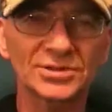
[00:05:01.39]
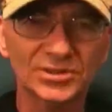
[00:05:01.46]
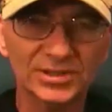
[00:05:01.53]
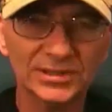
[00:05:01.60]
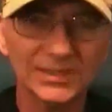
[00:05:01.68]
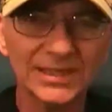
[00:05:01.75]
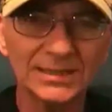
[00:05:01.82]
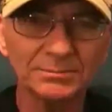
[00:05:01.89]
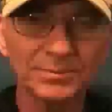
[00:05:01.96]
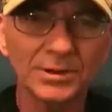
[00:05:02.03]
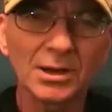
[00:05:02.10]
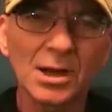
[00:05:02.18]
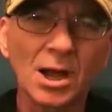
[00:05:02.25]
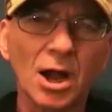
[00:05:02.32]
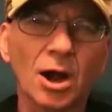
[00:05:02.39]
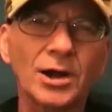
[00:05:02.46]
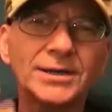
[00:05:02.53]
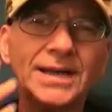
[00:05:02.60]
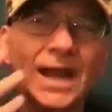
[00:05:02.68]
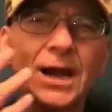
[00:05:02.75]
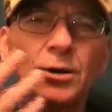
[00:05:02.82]
asleep
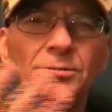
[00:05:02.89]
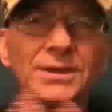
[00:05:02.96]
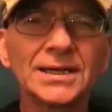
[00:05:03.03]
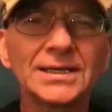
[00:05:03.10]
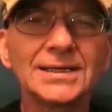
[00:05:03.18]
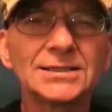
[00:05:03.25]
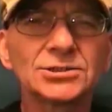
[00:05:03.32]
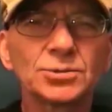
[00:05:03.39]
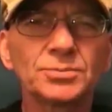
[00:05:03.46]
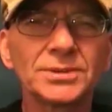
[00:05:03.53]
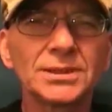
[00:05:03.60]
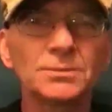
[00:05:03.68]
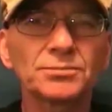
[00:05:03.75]
are now beginning to be